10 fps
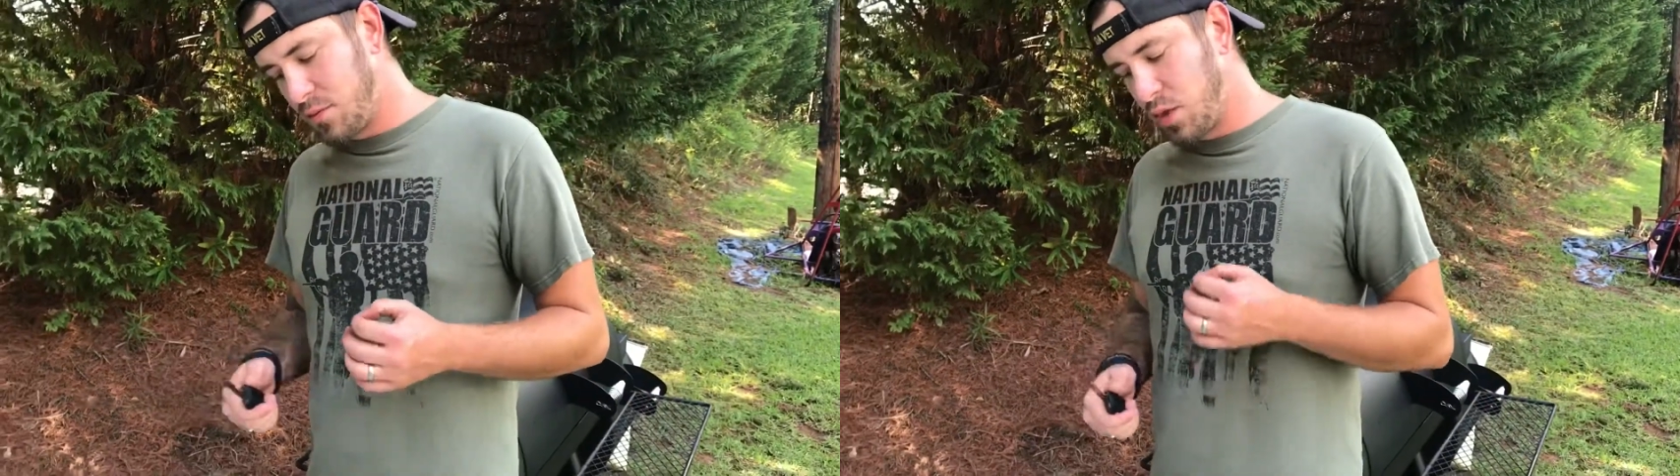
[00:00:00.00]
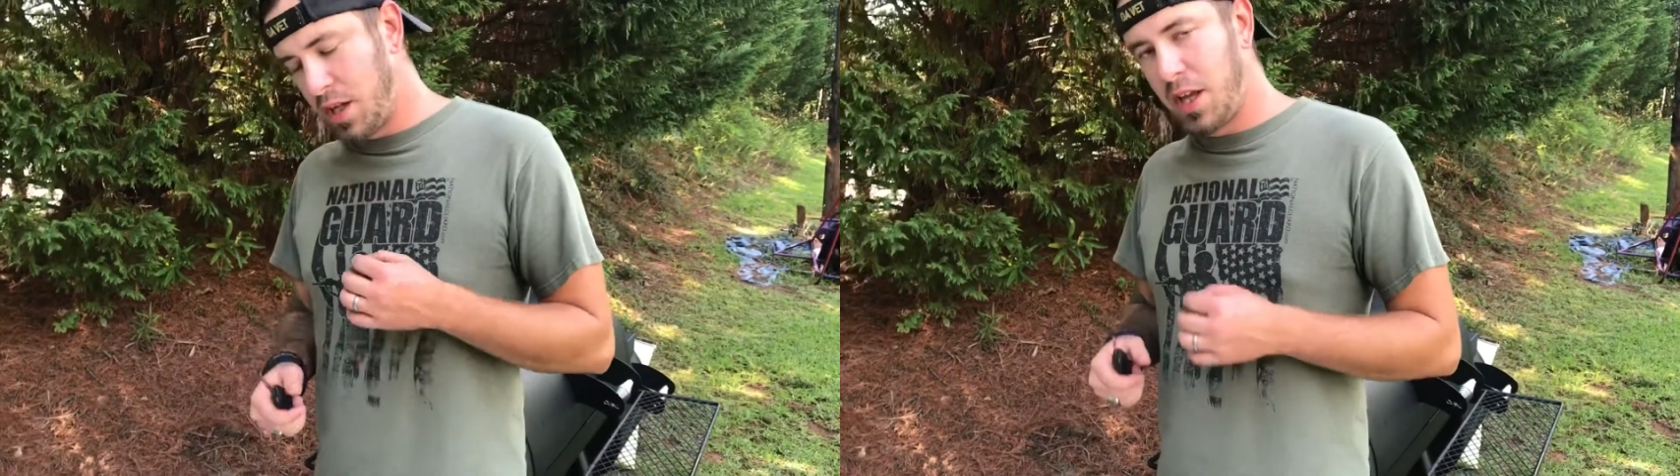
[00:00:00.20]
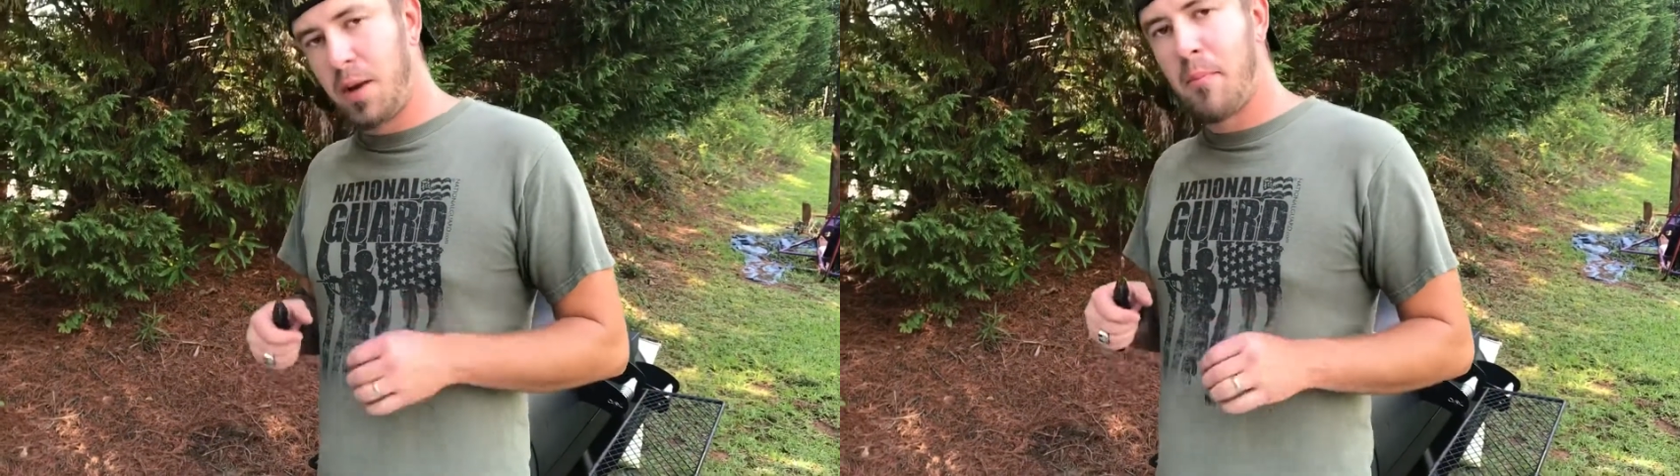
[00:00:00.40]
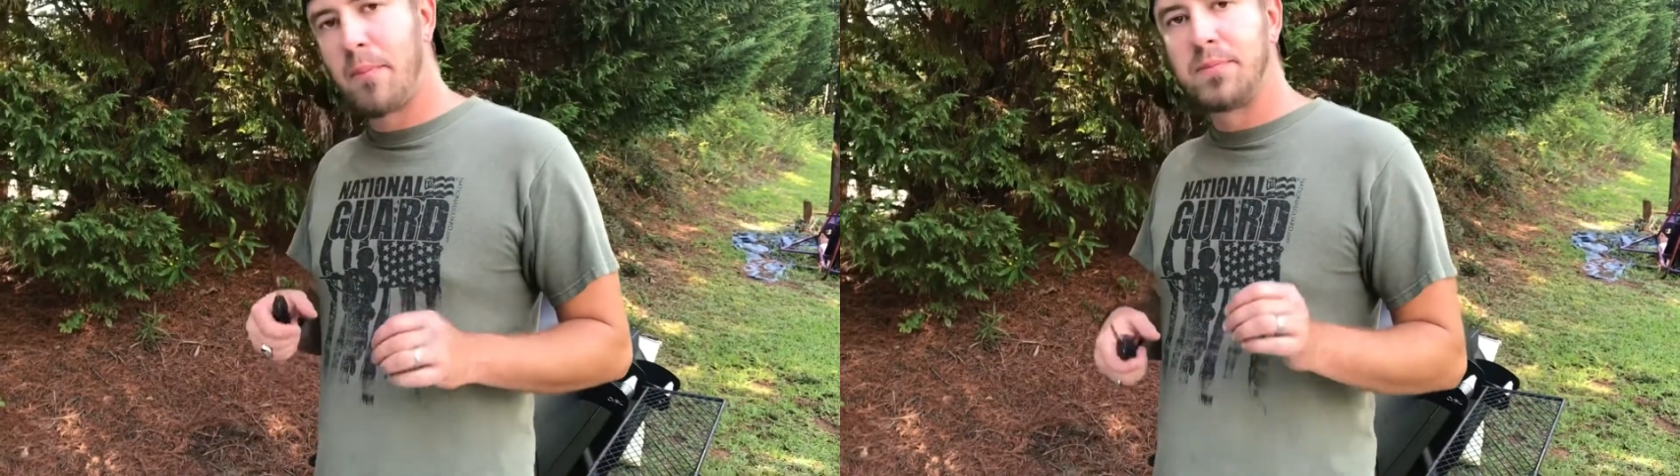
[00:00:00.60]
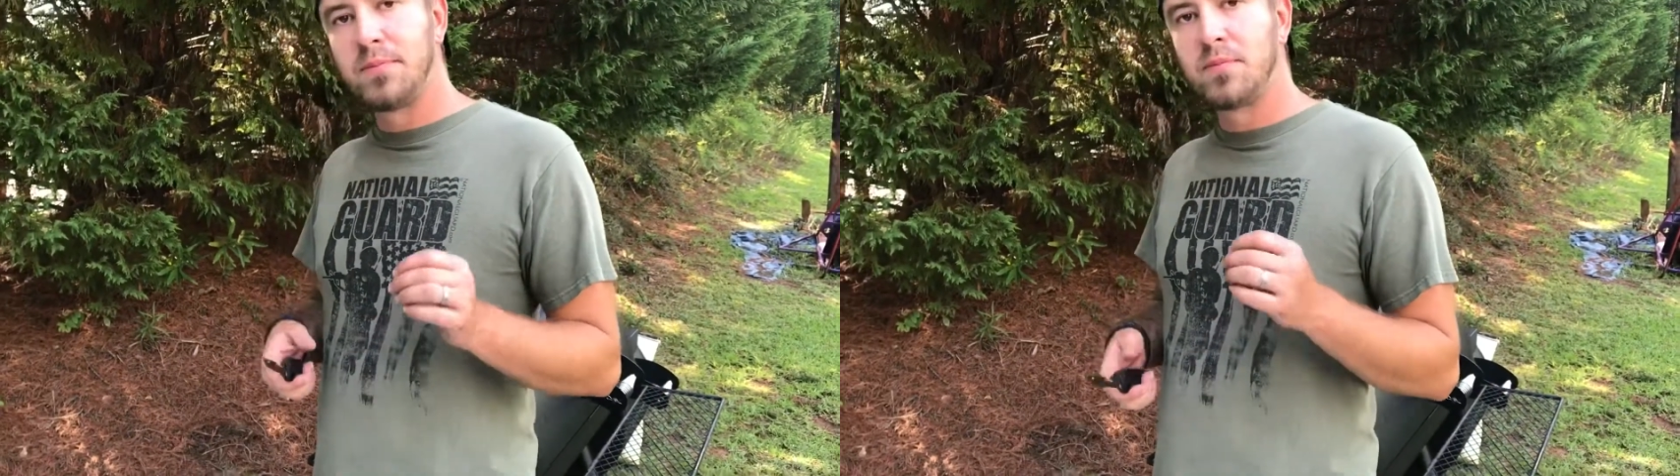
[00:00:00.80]
Really,
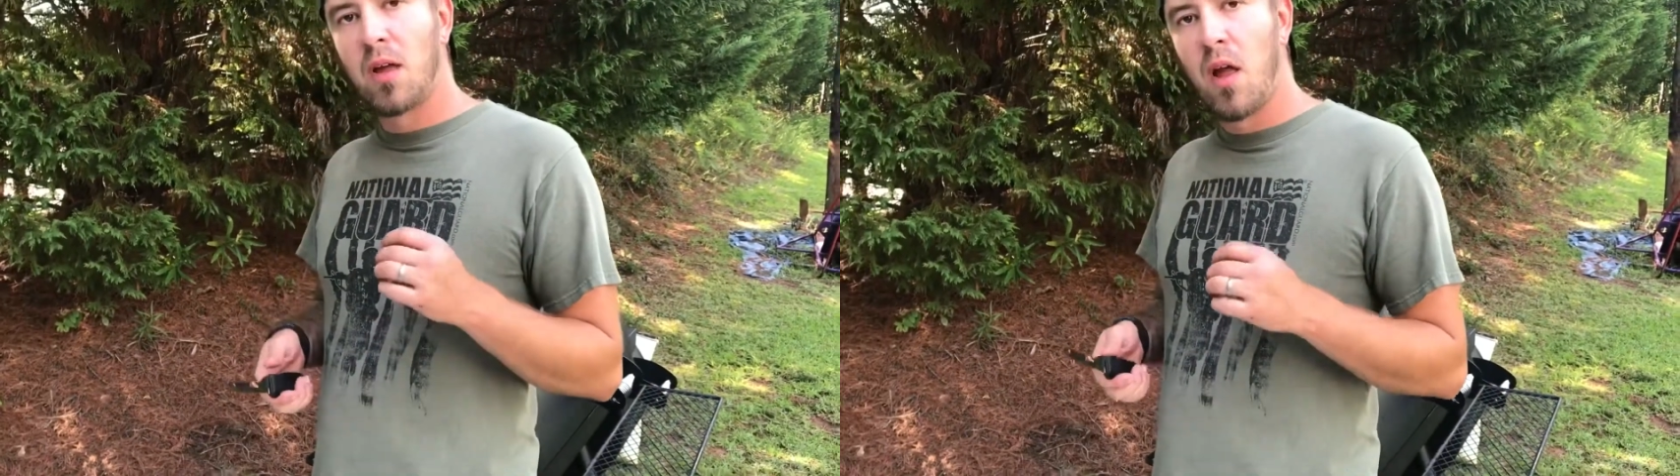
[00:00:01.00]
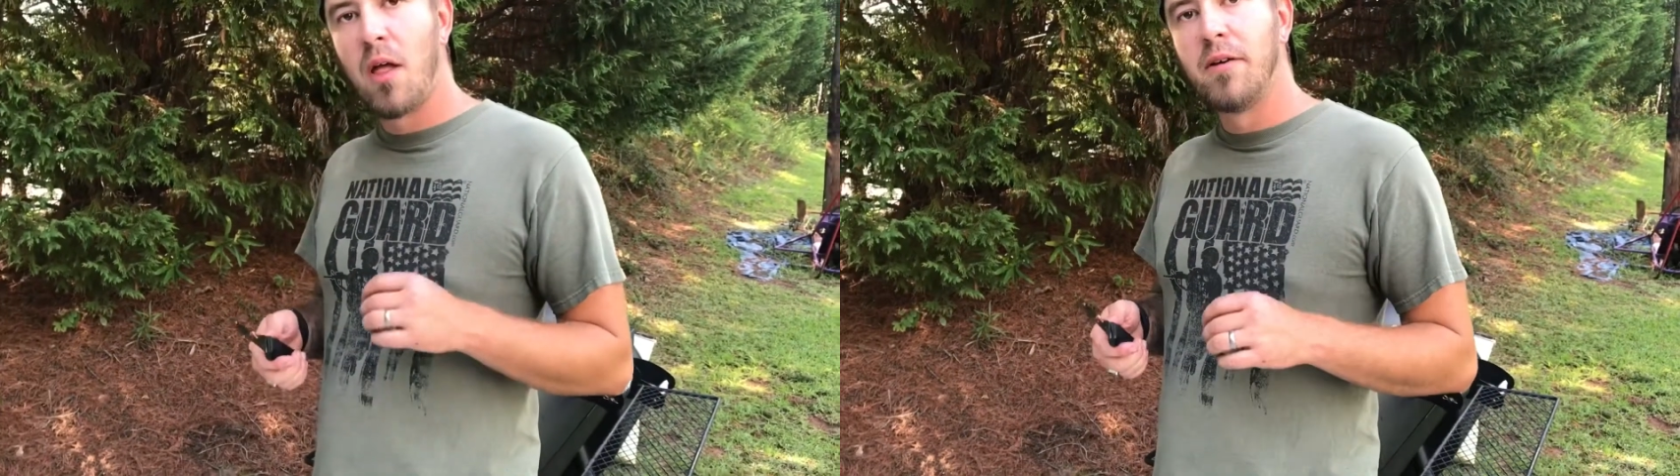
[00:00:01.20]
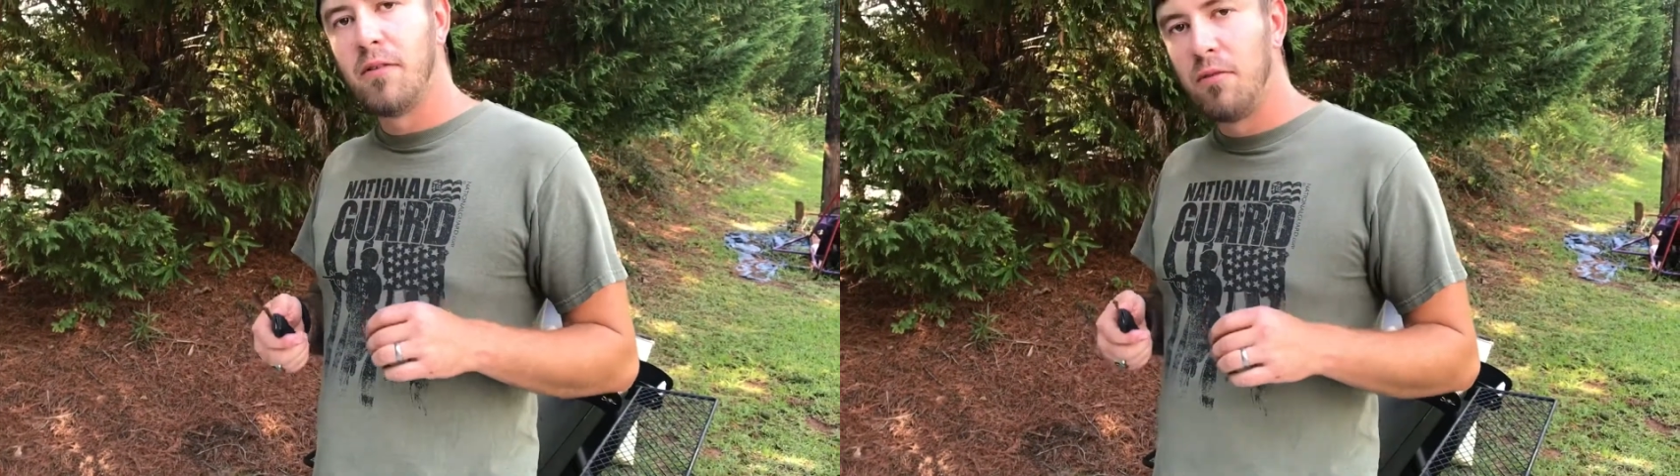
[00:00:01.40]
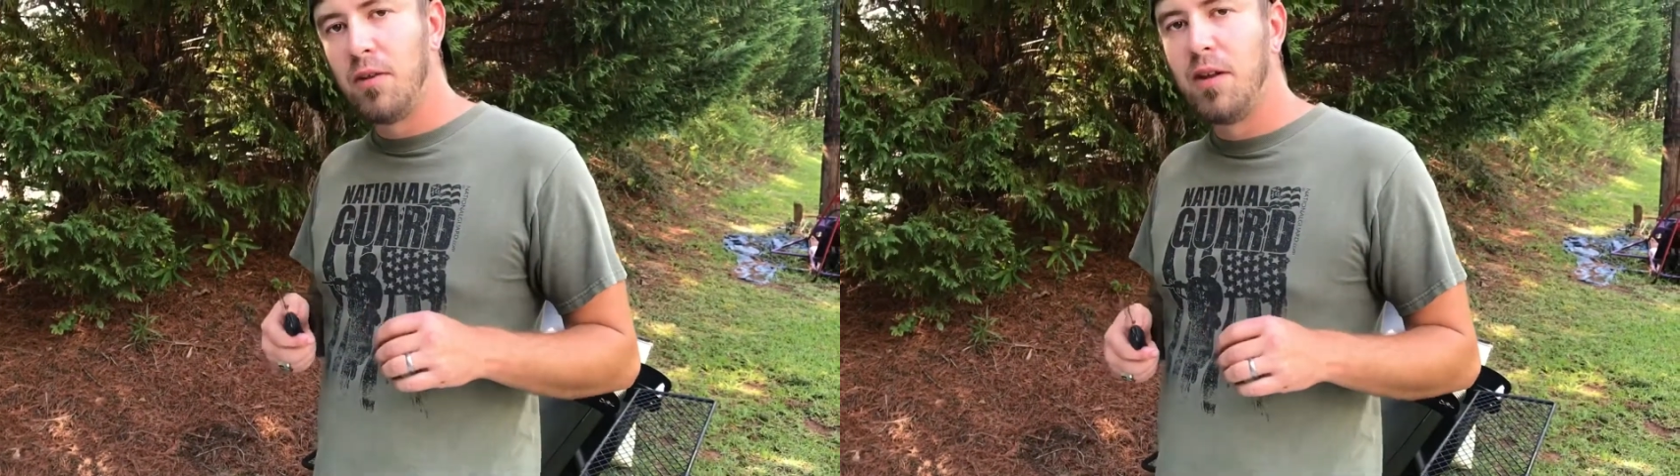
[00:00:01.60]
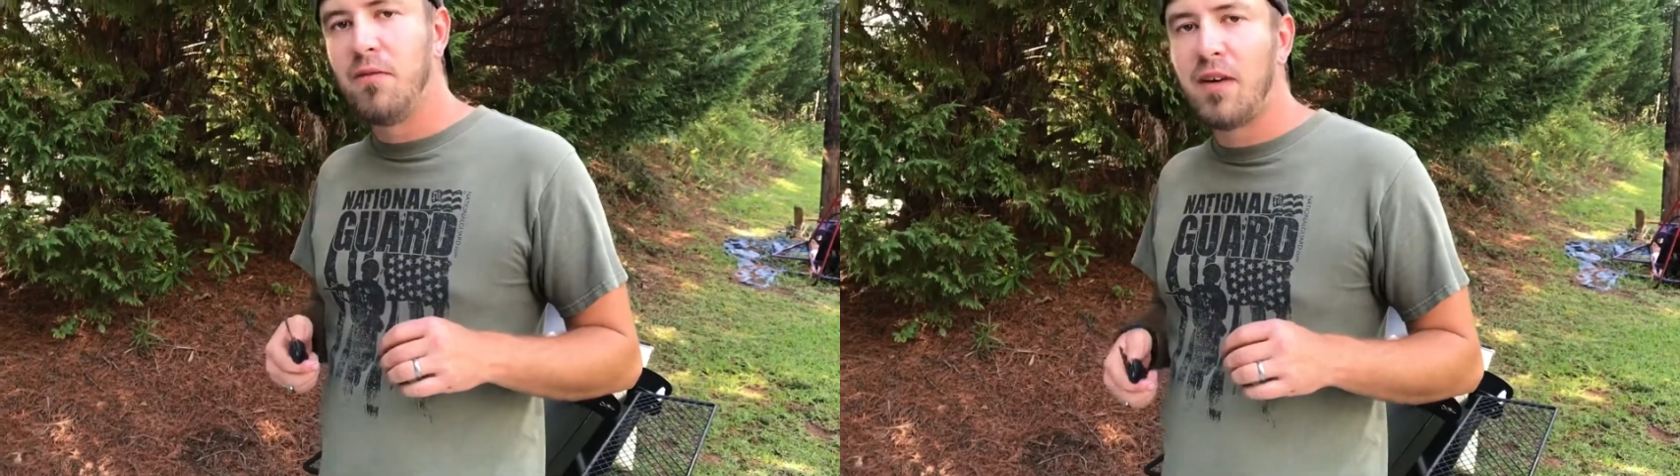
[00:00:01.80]

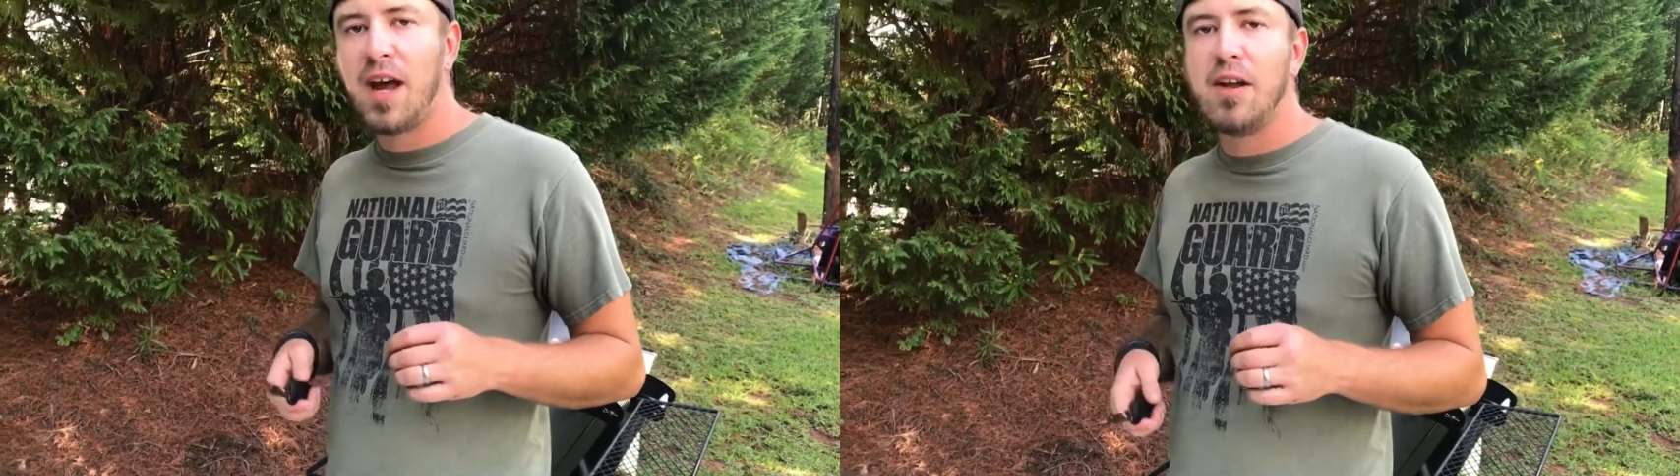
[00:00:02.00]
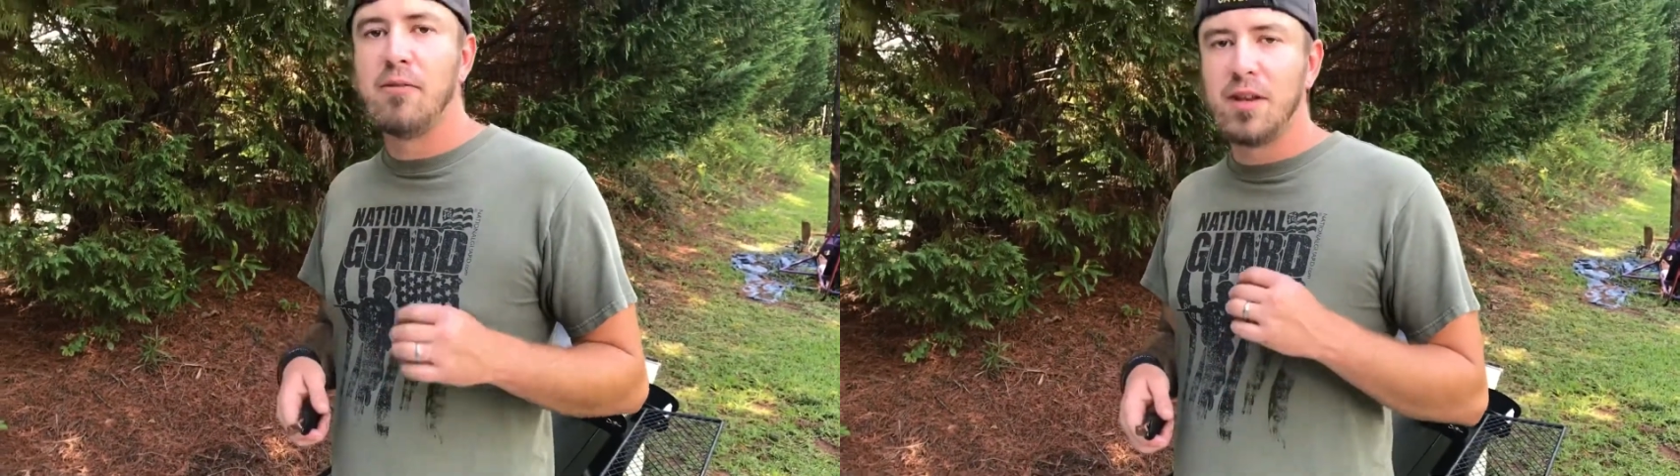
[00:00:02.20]
really fatty,